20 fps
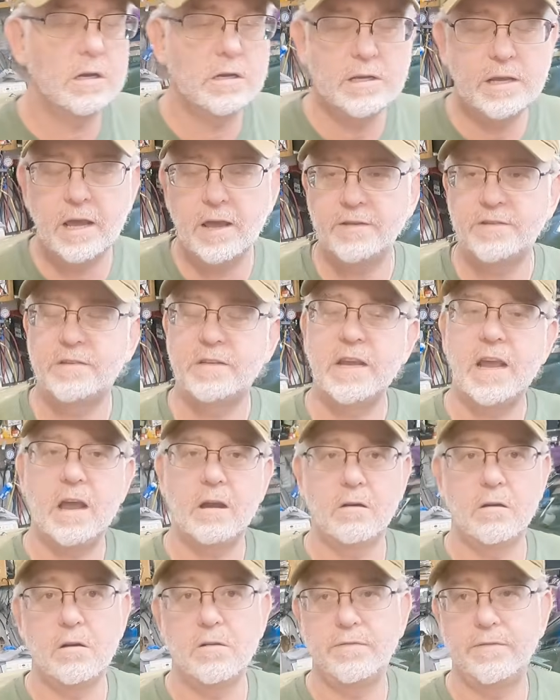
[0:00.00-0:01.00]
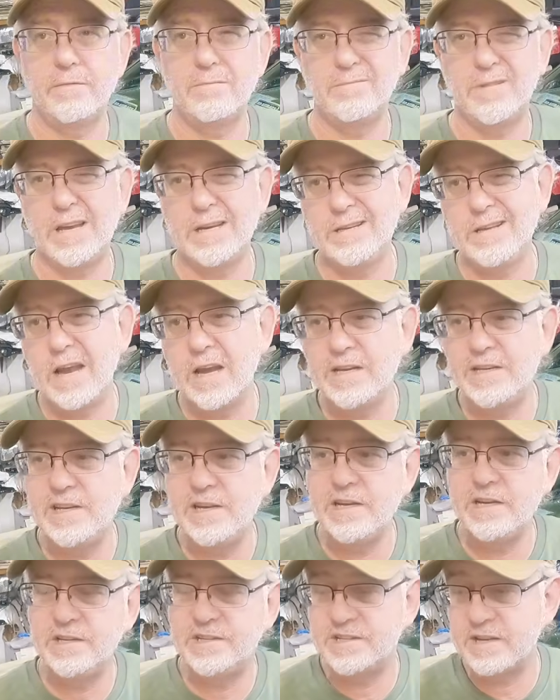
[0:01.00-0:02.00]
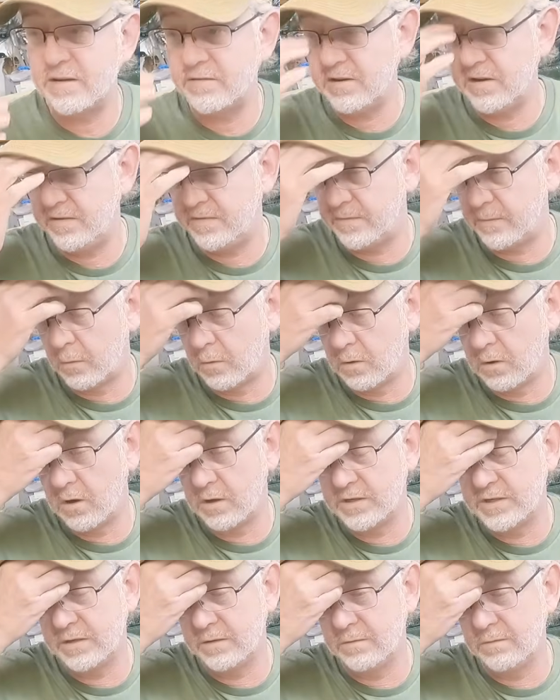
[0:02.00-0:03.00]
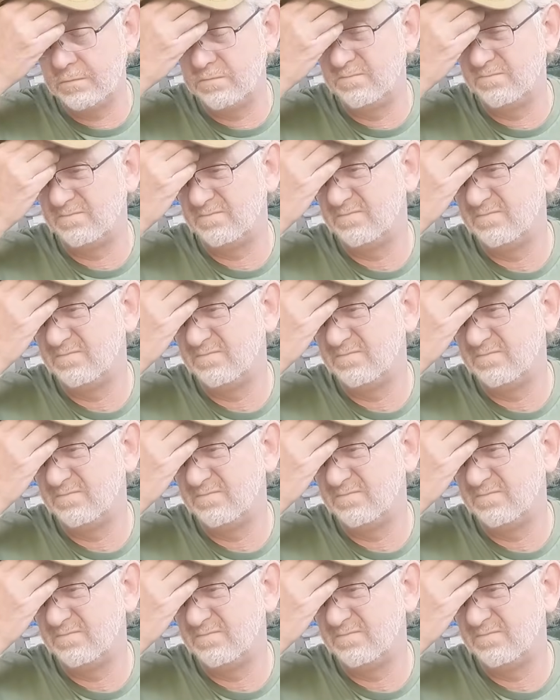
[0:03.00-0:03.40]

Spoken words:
Yes, the era from like 1974 to